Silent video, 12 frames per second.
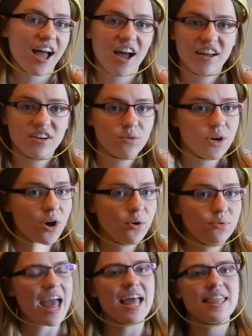don't
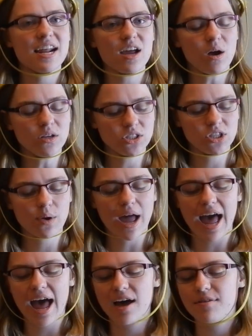know. And then I also
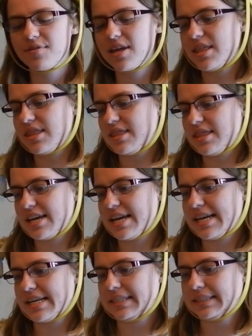have
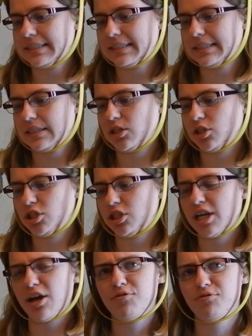this
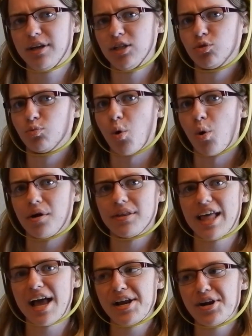shelf and drawer
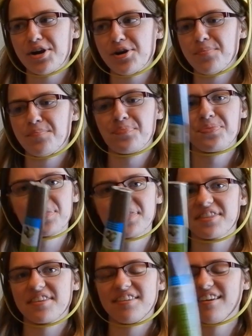liner.
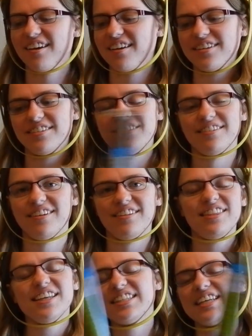
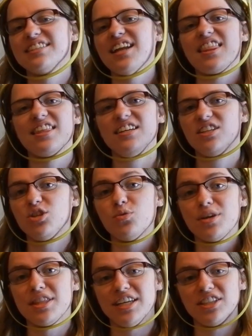This has nothing to do
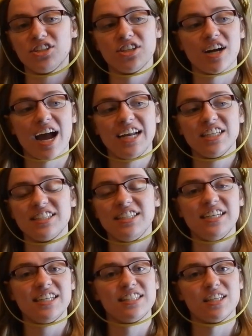with Easter. I just
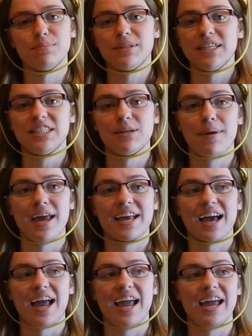needed something to make
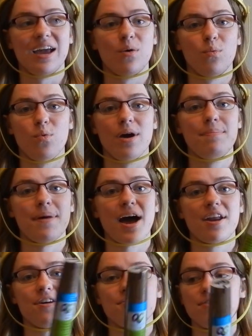a whip out
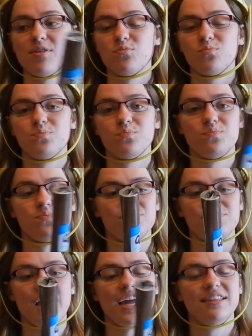of, and
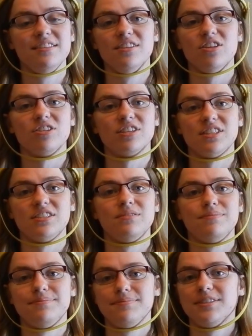that looked
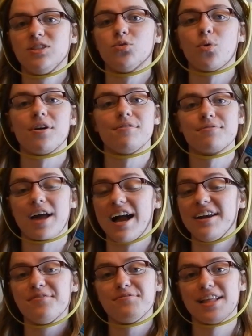sort of
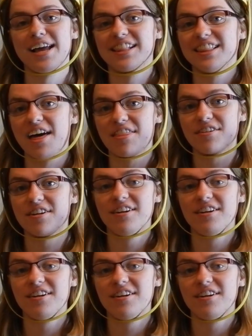kind of like leather.